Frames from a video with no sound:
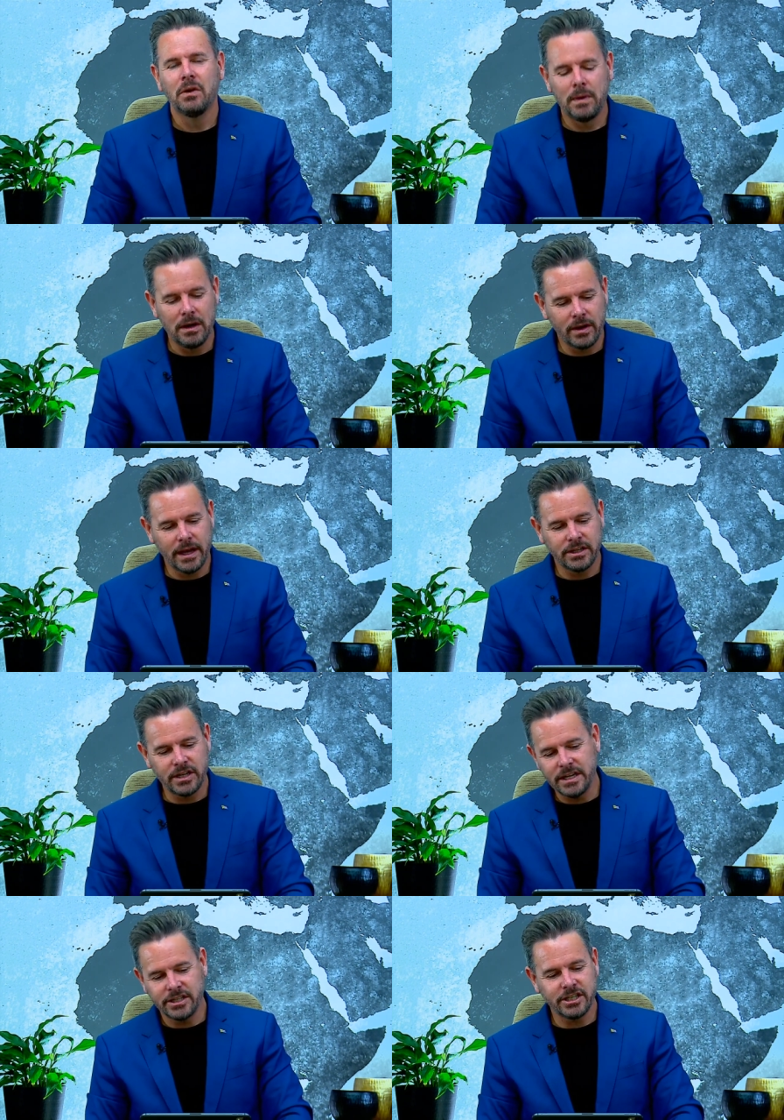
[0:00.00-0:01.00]
We look at
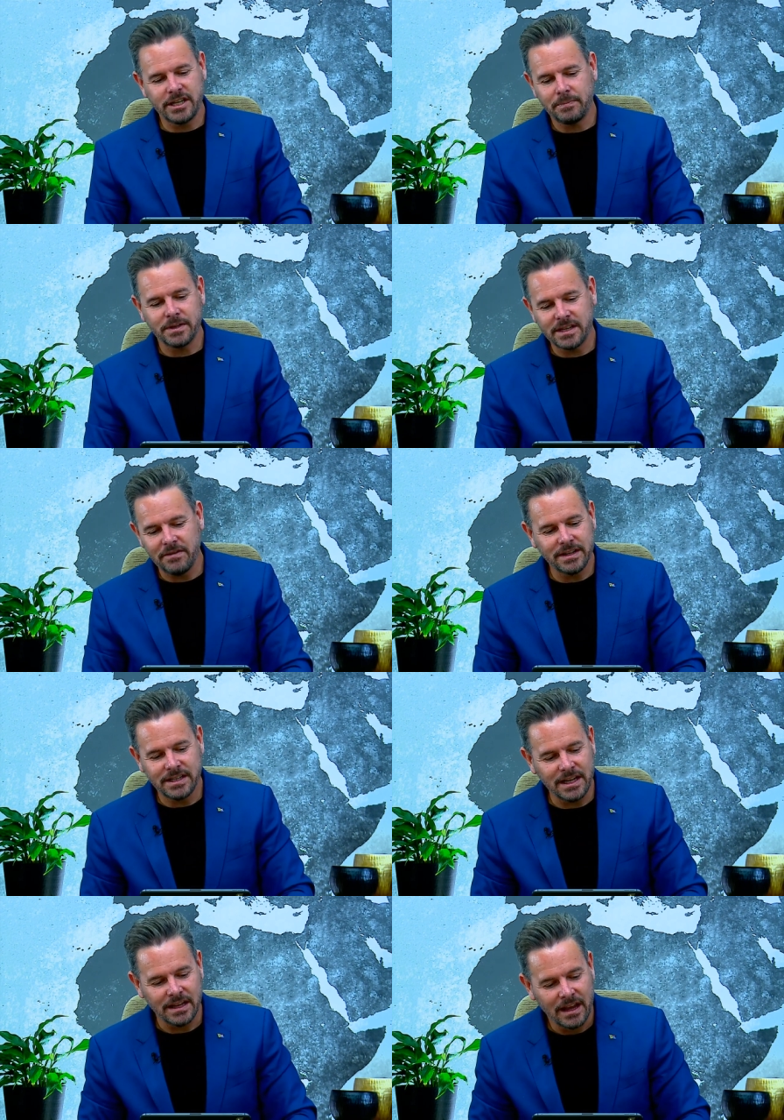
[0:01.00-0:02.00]
Genesis chapter
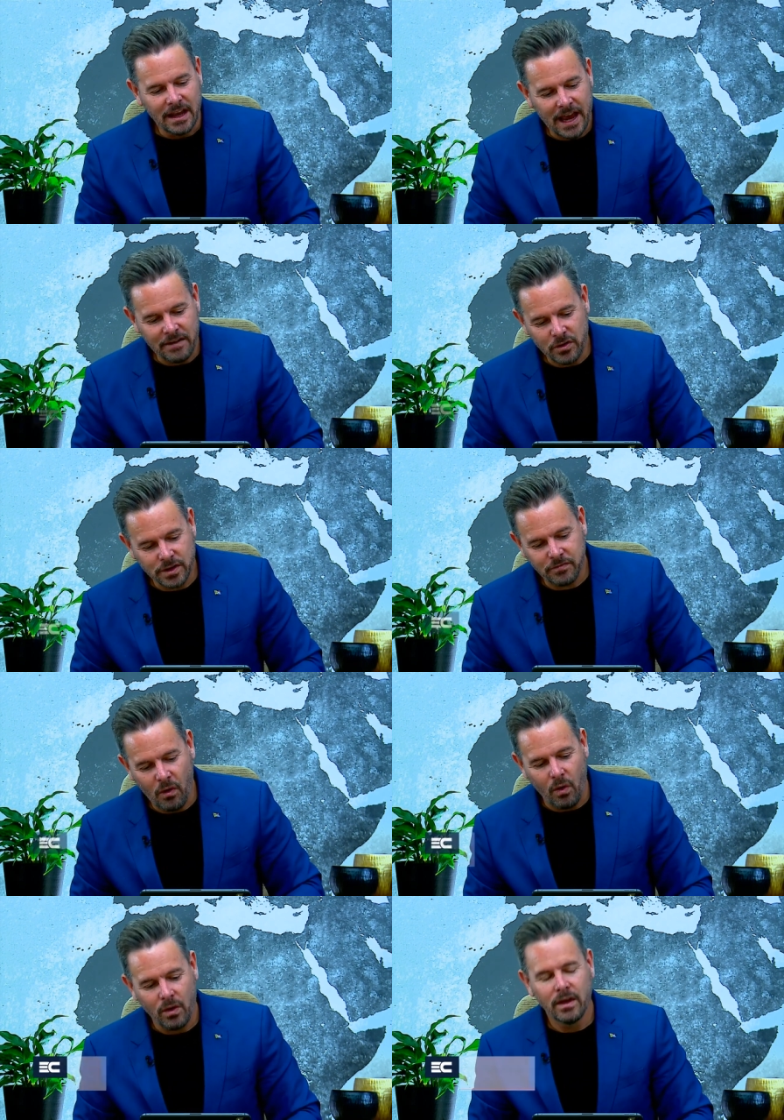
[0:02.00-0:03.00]
17 and verse
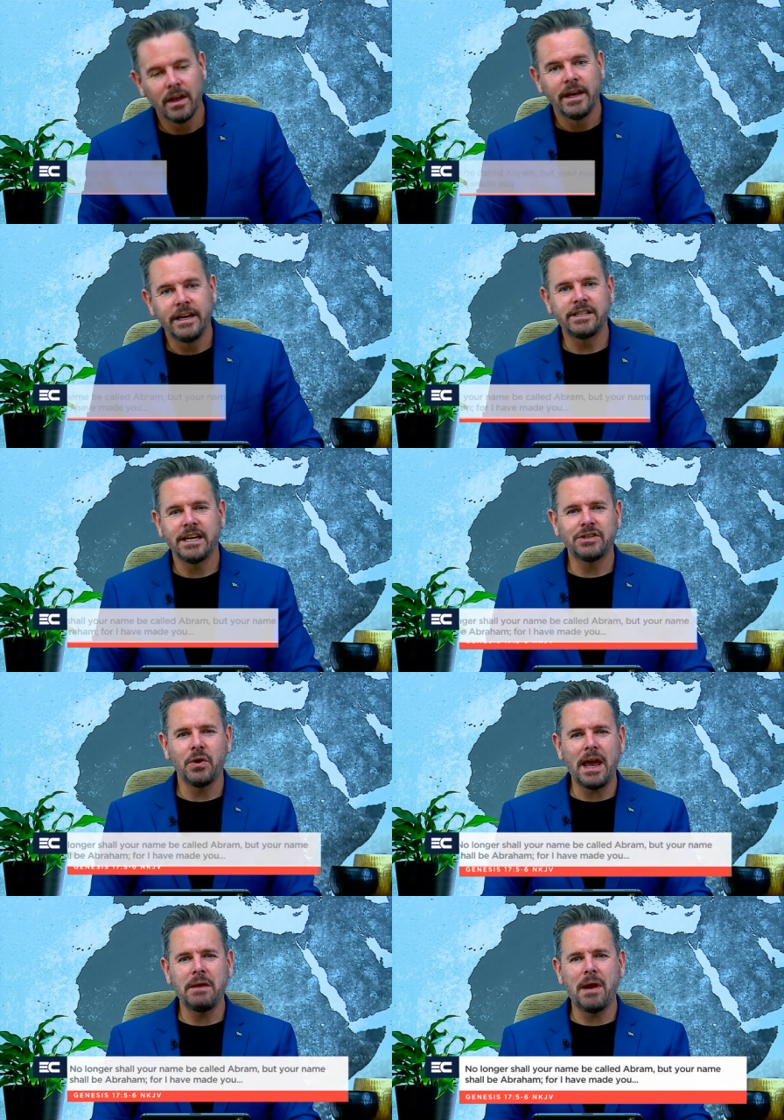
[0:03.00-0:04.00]
4. He says
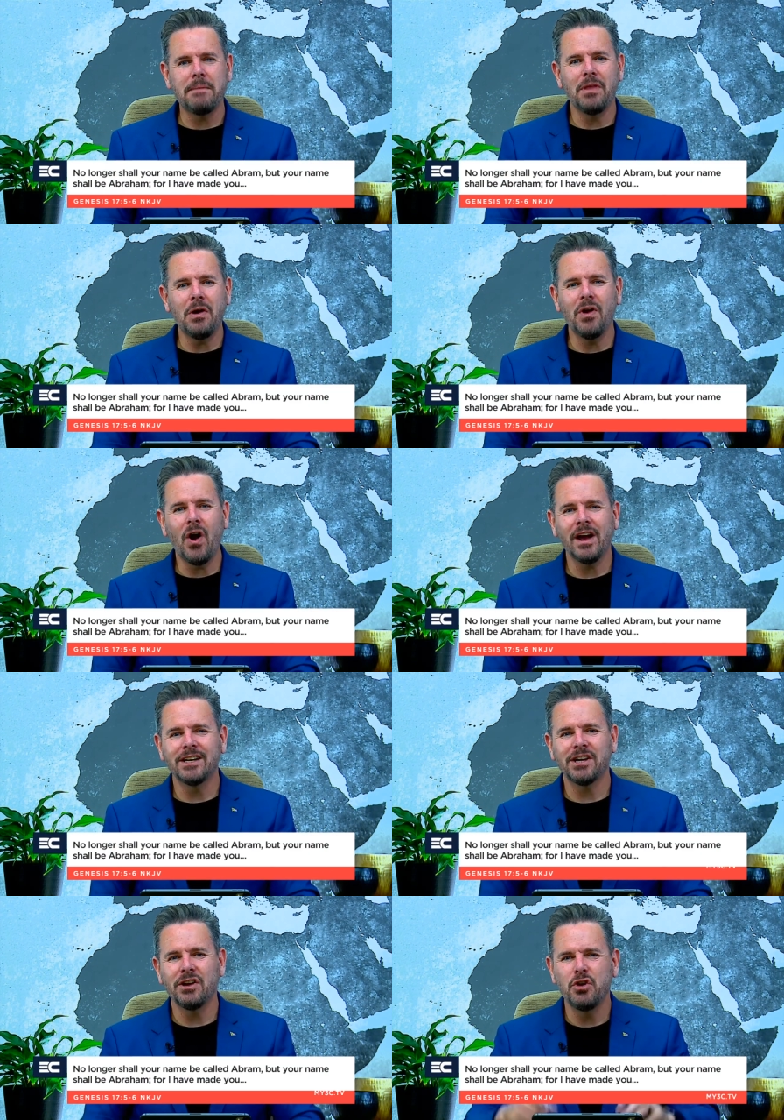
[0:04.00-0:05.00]
to Abraham, No
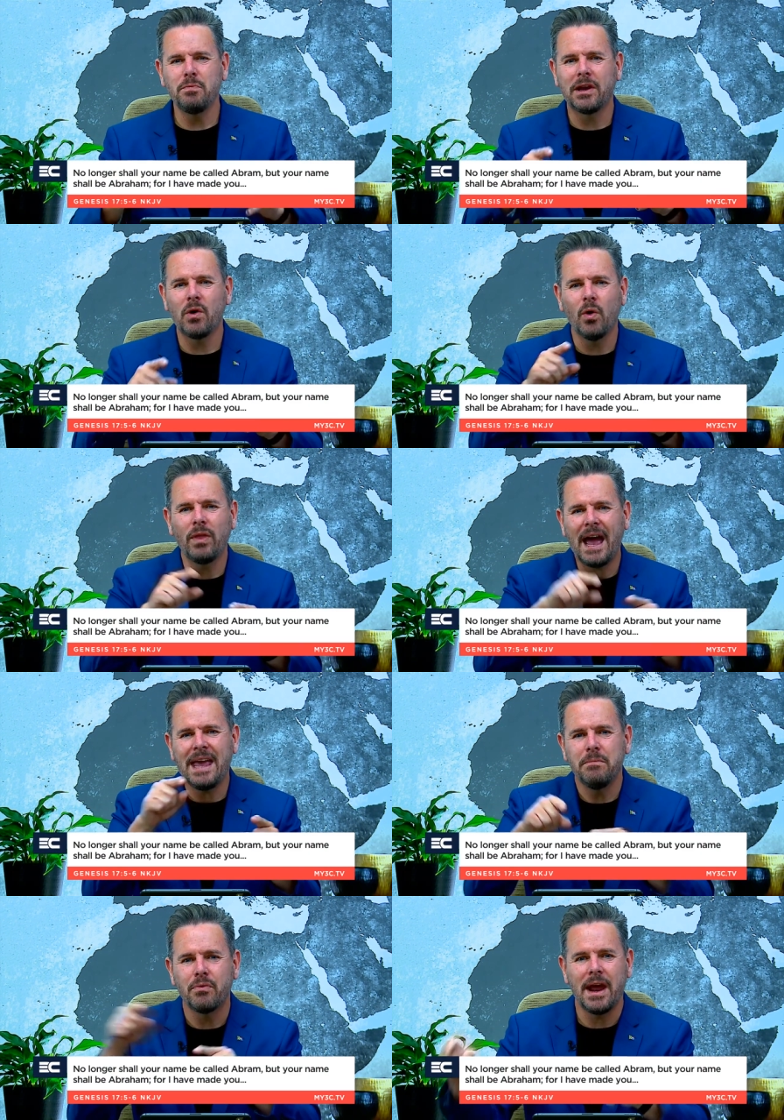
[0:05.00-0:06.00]
longer shall you be called
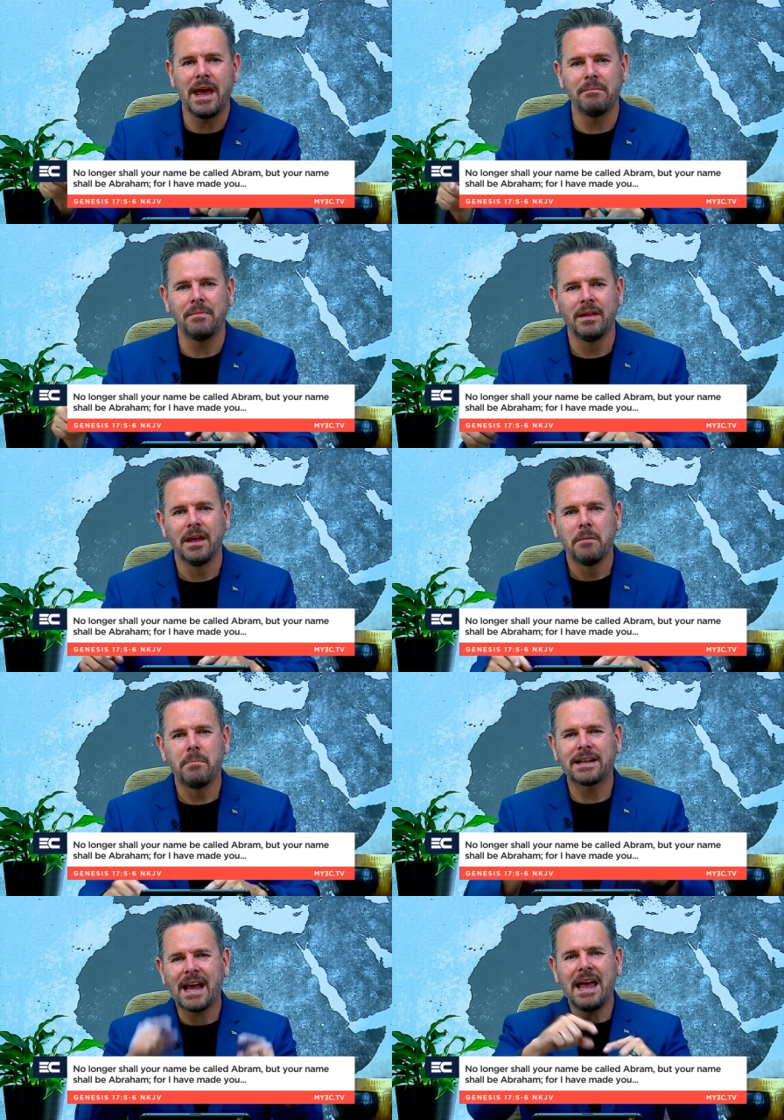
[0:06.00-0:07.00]
Abram,
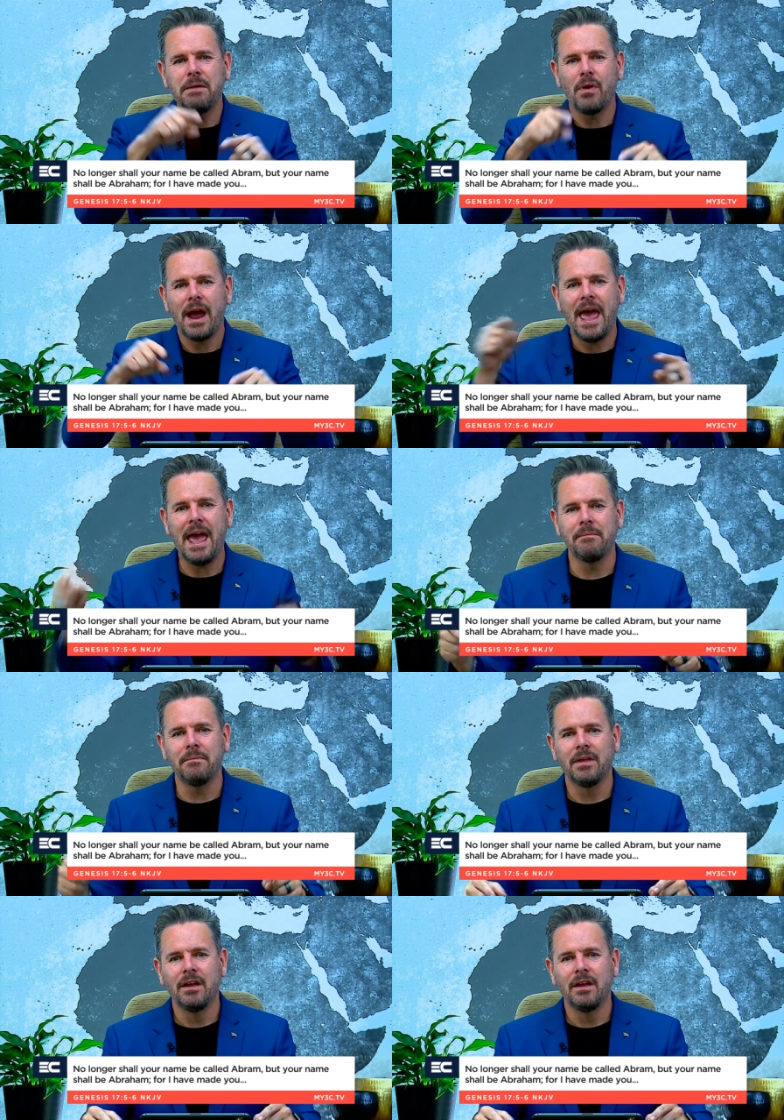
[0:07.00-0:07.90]
but Abraham.